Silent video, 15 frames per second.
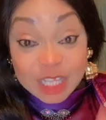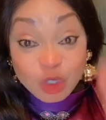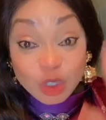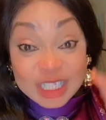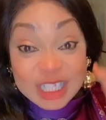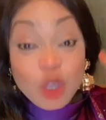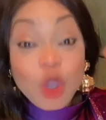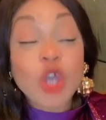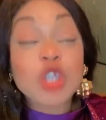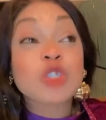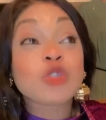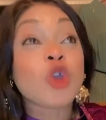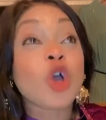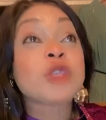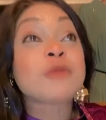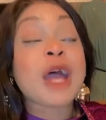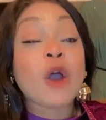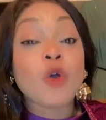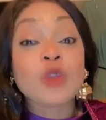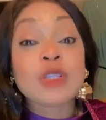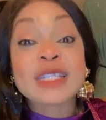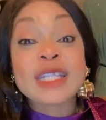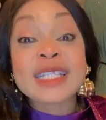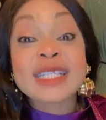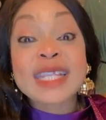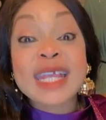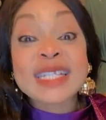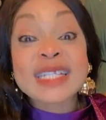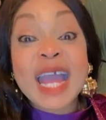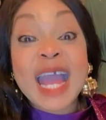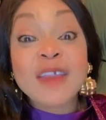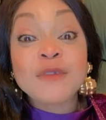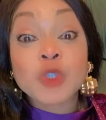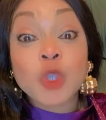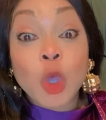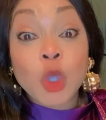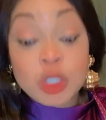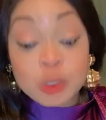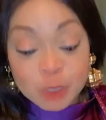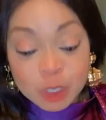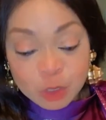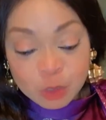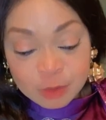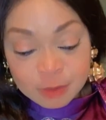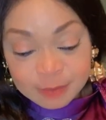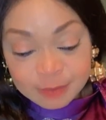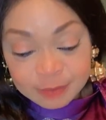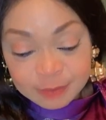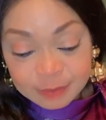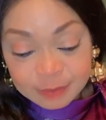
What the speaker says: You know, the husband owns this St. Ives hospital.